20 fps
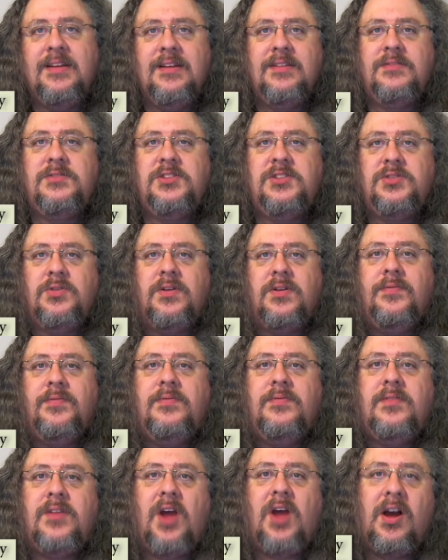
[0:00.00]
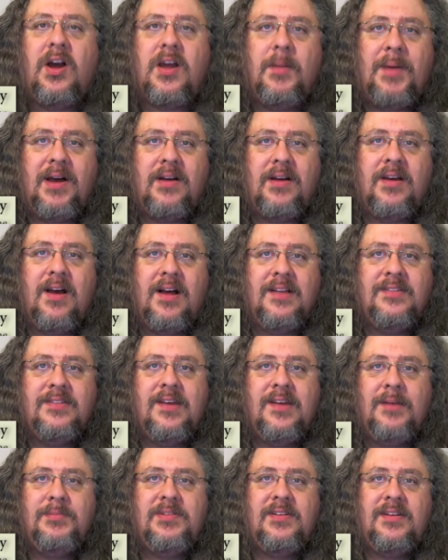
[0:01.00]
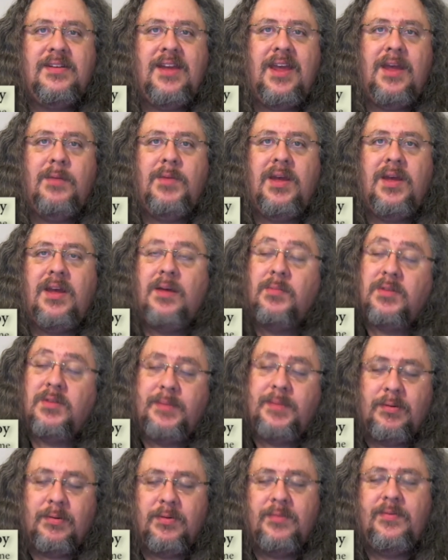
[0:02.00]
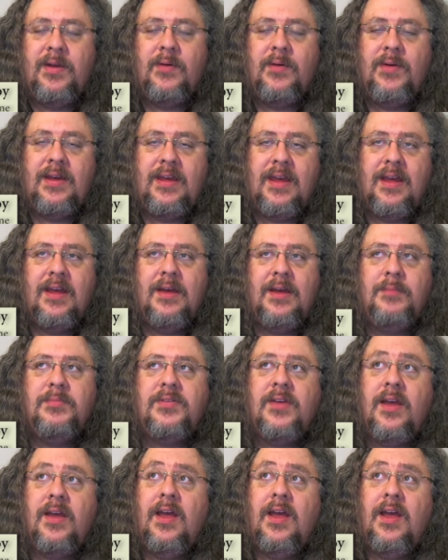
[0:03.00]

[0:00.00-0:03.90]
sort of talk about concepts in gaming. I'm going to be reviewing games.